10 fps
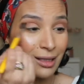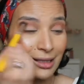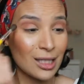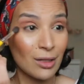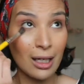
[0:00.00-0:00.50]

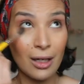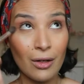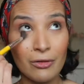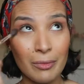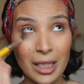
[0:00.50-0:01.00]
That's why I
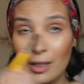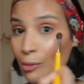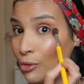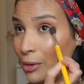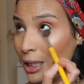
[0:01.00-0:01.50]
love
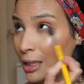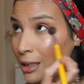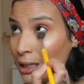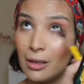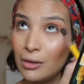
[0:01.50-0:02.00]
makeup really.
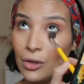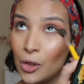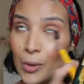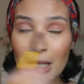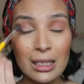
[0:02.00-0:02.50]
The
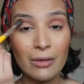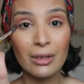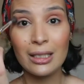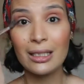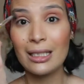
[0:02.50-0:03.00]

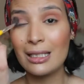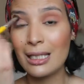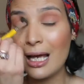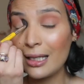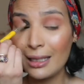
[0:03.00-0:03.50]
creativity is
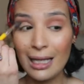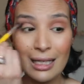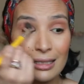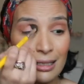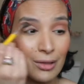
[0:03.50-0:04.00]

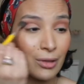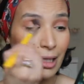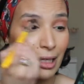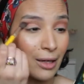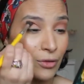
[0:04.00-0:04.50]
endless and you
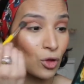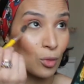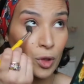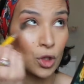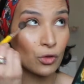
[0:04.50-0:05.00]
can have so
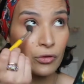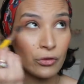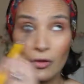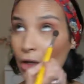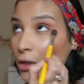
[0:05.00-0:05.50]
much
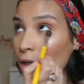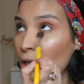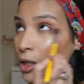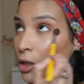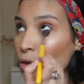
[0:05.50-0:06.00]
fun
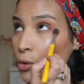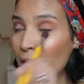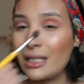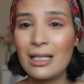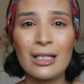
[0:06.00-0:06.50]

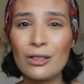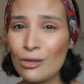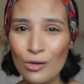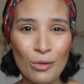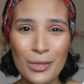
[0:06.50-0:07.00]
creating
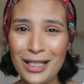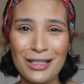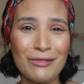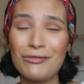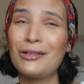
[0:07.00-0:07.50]
so many
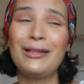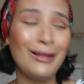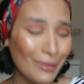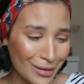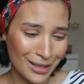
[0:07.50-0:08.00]
different
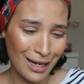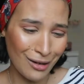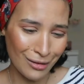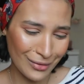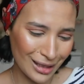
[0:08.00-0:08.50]
looks. I
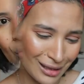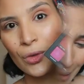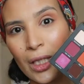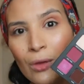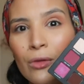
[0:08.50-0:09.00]
love it.
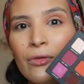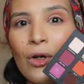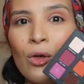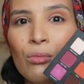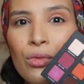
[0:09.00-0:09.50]
Should I go
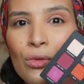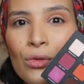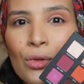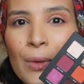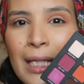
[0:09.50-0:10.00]
for a
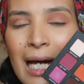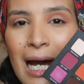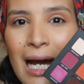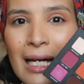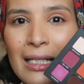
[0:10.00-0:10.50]
blue-green
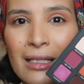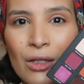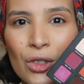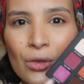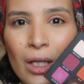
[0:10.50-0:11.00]
eyes
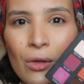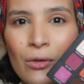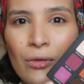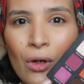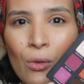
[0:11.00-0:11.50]
or should I go
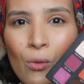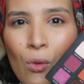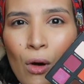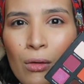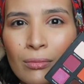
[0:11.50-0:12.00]
for a
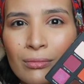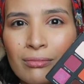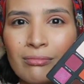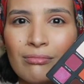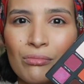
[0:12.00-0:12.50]

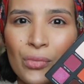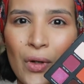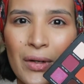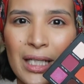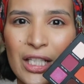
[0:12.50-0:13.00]
warm
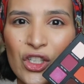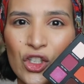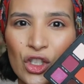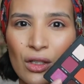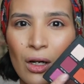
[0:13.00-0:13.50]

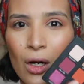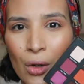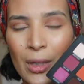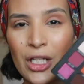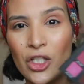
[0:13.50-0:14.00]
brownish
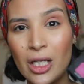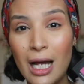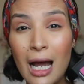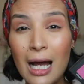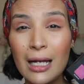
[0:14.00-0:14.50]
orangey
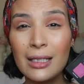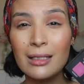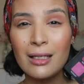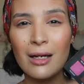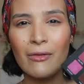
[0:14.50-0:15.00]

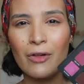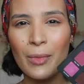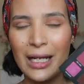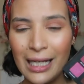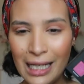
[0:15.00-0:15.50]
eyes for
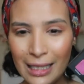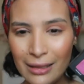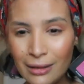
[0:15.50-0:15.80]
my lid?